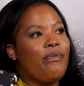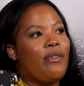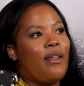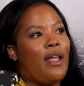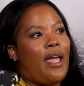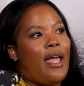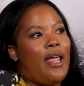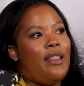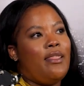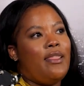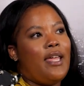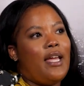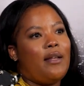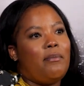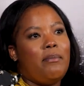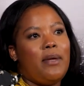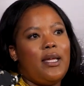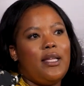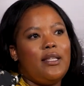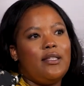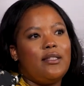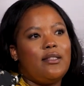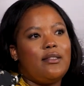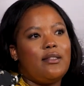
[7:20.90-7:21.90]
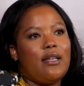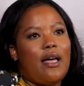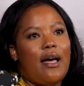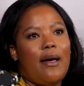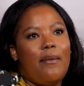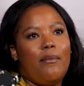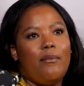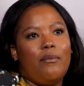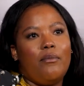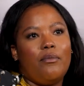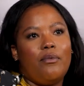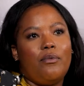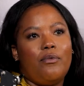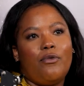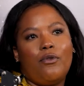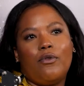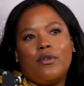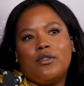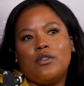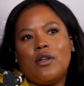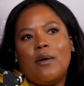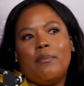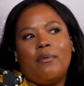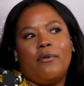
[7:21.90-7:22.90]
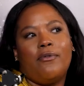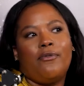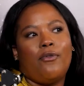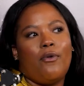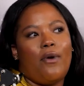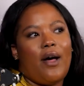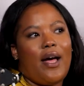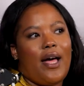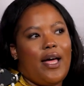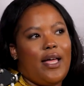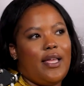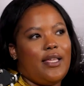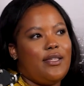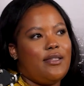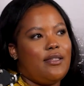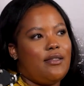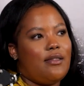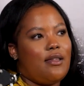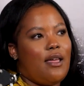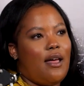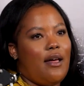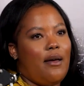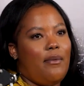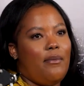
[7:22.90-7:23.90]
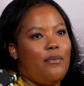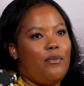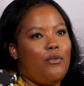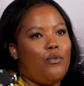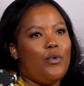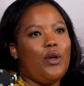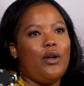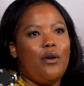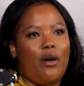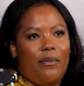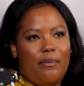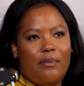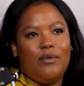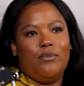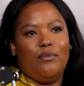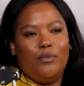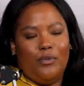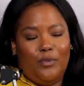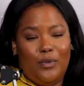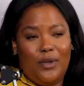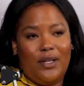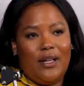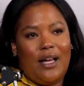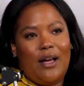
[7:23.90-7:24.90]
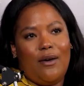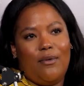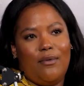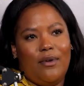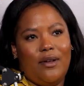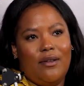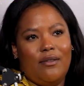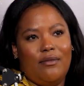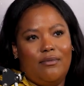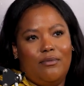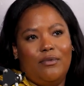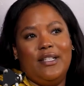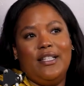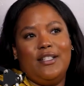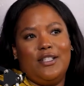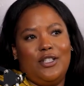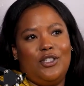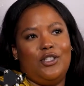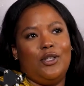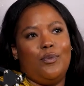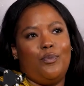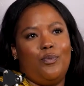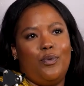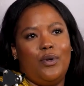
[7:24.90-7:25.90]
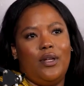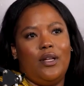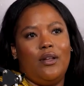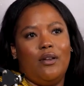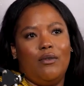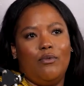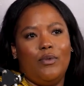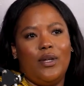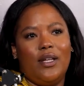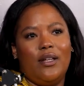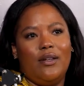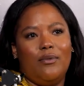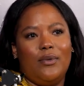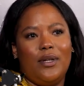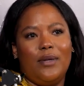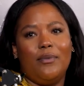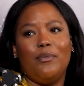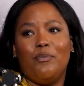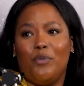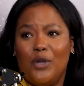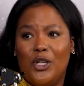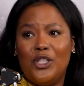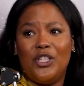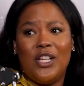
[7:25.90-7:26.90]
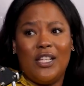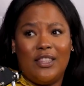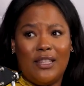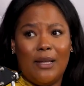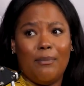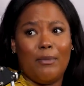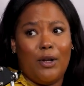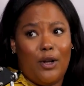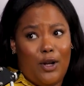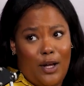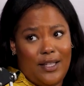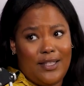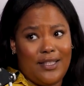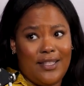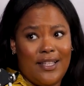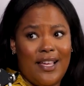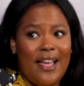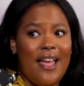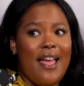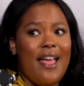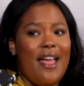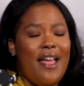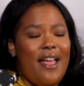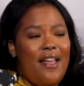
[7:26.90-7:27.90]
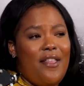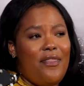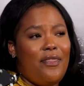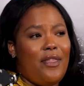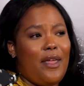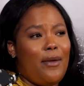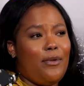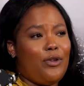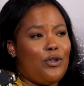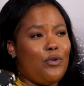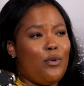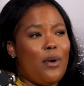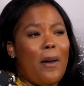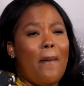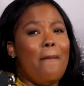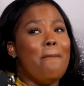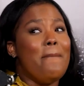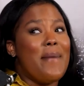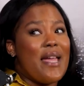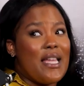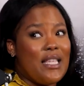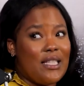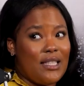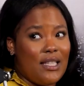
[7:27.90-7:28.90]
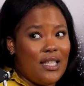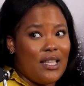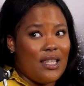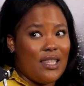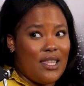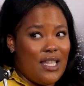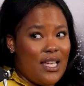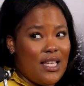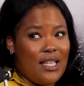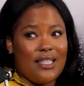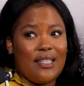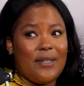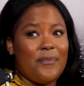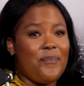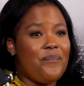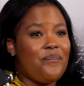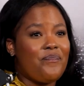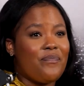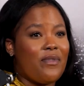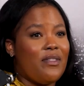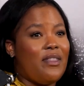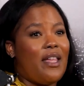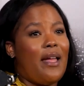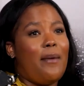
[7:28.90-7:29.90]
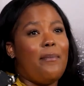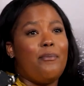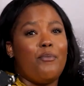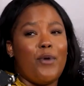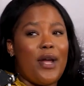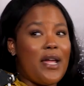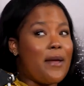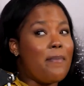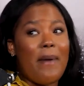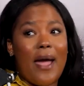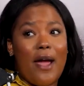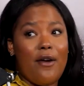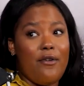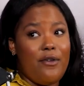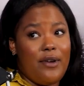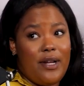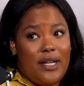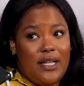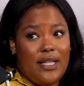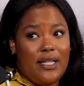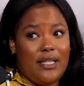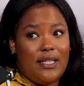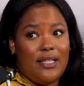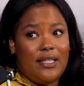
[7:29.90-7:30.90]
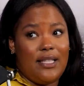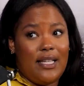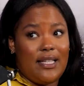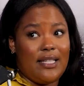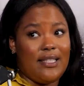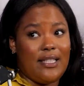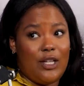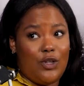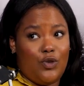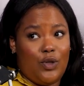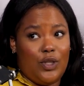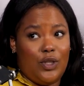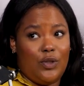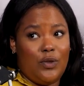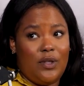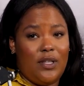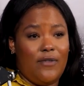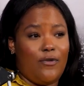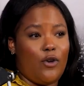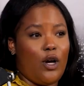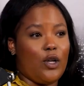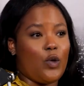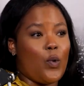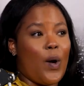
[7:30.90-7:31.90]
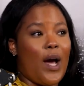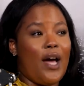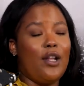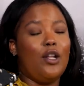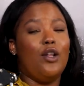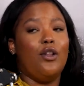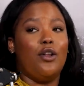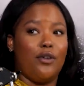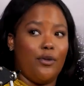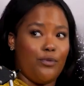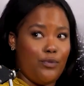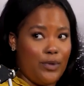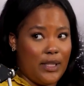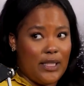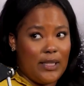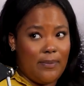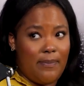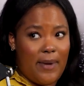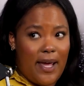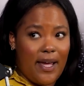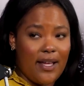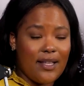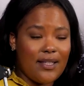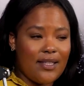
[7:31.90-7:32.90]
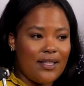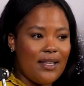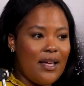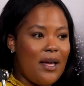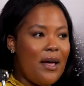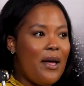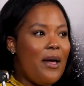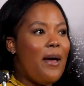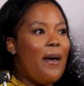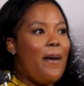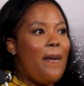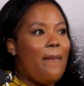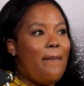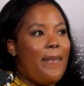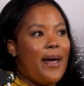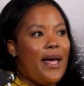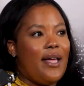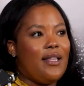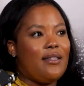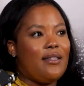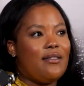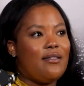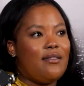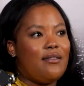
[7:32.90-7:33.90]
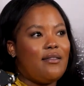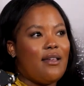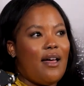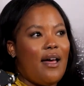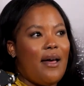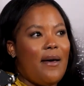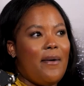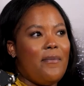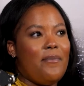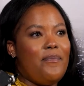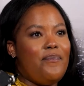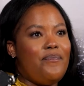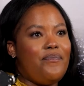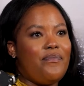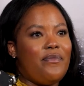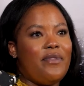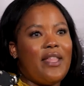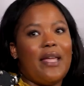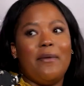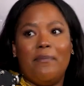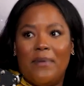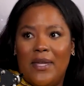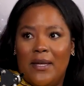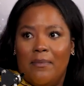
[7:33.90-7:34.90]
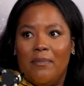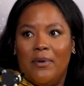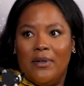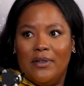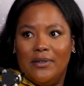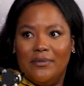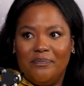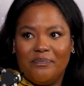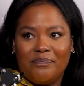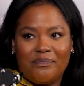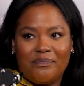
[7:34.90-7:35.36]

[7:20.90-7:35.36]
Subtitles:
And that means, for example, for us, our leadership, we appreciate them a lot, and they do amazing things. They break barriers, etc. So they've got quite a lot of respect, but they people.